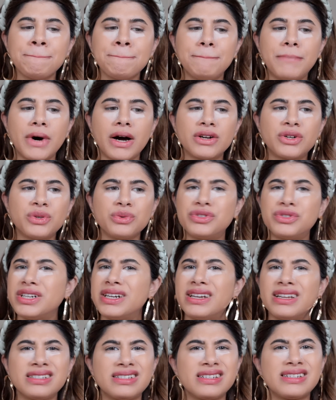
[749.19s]
But 2 or
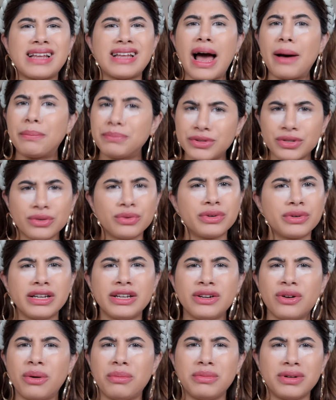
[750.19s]
3 days is
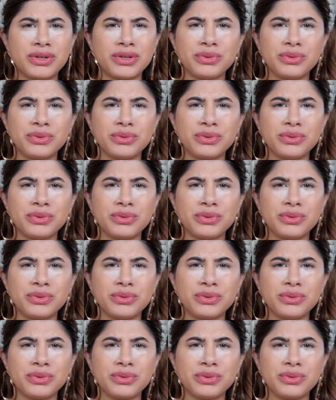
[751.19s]
absolutely normal.